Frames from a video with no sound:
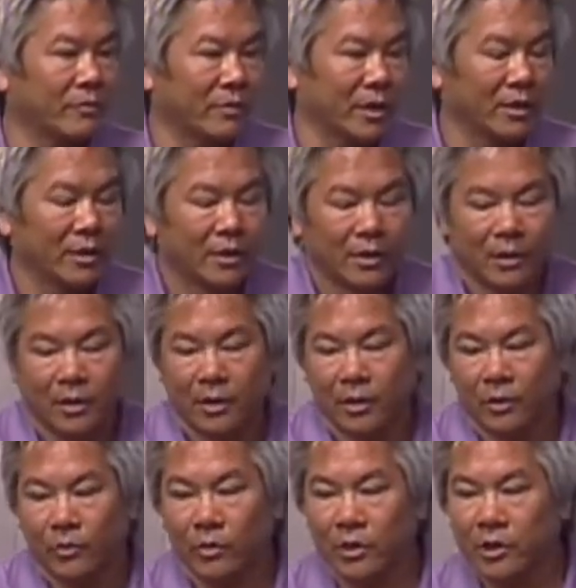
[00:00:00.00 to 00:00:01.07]
right?
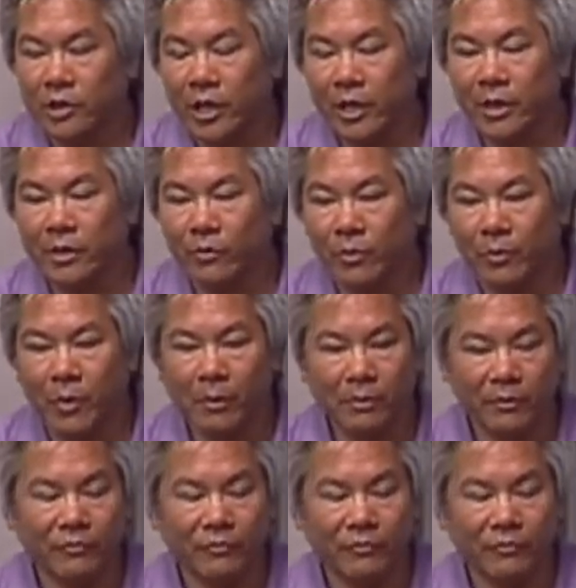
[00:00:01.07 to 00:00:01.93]
Well, in China, there were probably